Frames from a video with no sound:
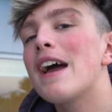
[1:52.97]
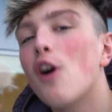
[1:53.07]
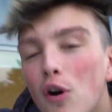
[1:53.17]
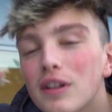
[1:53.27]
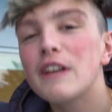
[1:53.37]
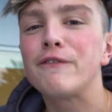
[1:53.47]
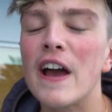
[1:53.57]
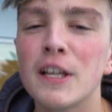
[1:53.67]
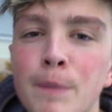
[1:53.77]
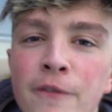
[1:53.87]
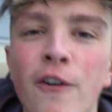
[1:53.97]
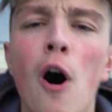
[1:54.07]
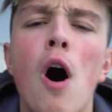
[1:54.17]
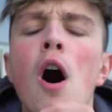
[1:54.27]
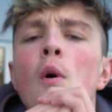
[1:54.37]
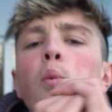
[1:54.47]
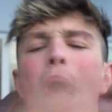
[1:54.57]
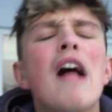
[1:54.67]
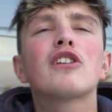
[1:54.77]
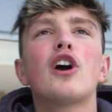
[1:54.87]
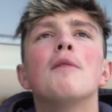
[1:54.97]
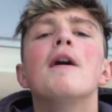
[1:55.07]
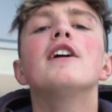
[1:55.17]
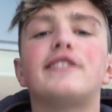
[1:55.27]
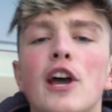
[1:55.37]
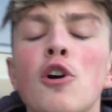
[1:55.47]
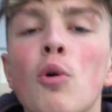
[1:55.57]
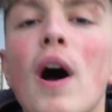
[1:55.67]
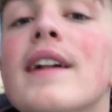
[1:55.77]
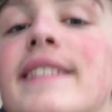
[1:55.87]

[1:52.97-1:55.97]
my ugly face before. Welcome to